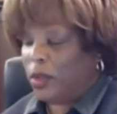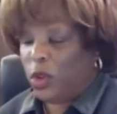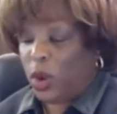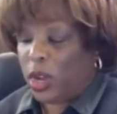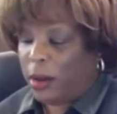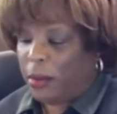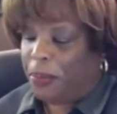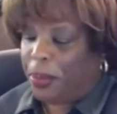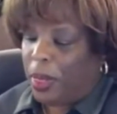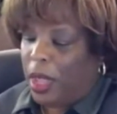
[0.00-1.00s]
You're welcome.
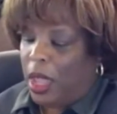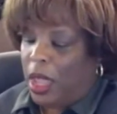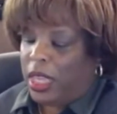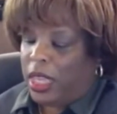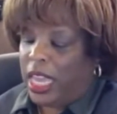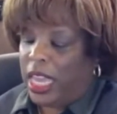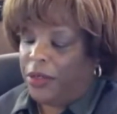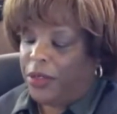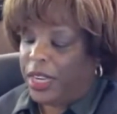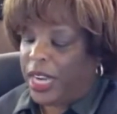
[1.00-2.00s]

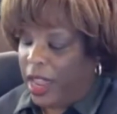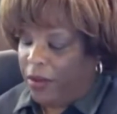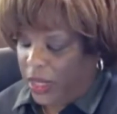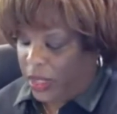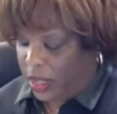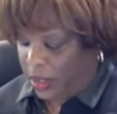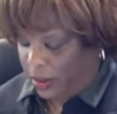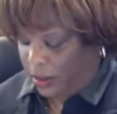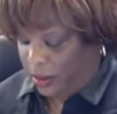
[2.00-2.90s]
Keith Davis.